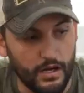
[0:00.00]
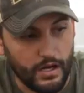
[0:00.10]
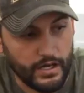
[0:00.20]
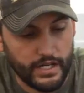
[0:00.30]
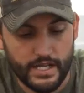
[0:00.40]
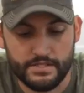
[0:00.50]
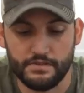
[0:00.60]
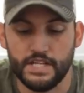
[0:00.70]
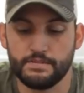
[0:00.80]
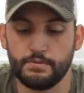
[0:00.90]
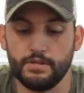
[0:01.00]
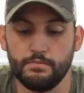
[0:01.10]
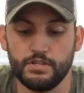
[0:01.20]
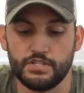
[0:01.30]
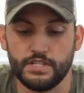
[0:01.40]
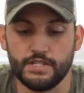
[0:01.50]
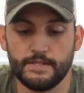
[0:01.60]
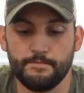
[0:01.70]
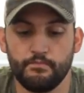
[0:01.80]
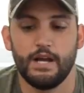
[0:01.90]
Alright guys, well that's pretty much it.
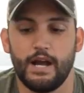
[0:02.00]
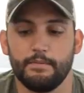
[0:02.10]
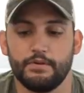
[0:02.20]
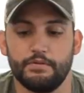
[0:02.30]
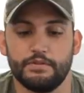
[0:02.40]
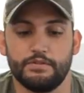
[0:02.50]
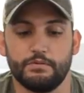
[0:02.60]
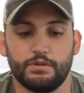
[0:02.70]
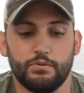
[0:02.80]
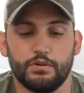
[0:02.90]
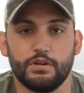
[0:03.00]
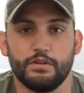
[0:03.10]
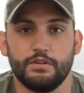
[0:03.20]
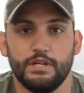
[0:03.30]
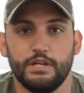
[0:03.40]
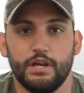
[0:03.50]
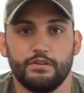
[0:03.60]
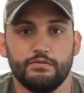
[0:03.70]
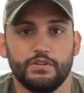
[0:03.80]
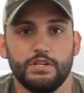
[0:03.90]
I'm going to record the
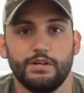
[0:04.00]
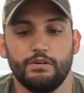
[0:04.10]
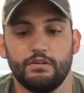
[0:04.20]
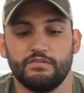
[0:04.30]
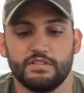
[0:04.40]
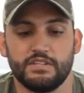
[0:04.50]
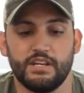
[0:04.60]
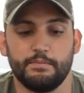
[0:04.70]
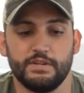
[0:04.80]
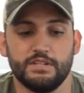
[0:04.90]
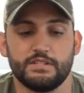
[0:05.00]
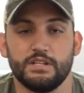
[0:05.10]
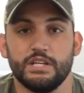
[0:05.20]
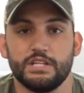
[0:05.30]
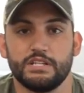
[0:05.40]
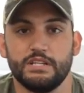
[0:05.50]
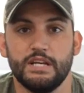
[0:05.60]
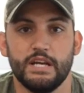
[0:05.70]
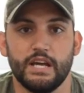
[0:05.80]
other video of the setup and installation,